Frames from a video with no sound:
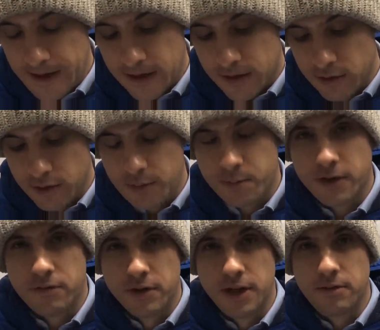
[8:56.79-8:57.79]
I thought he
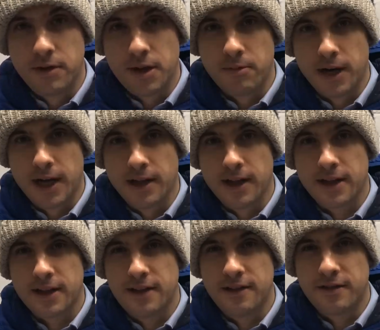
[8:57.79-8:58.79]
played really, really well. I
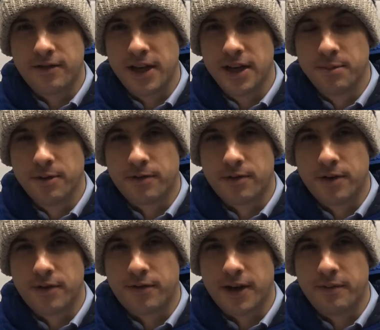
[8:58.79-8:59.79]
think he's available for
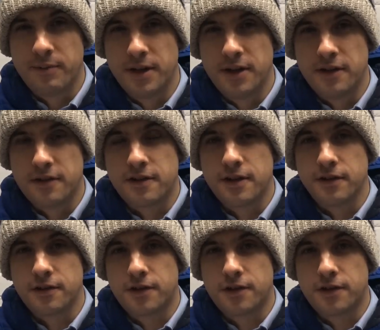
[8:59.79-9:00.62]
under 5 million still.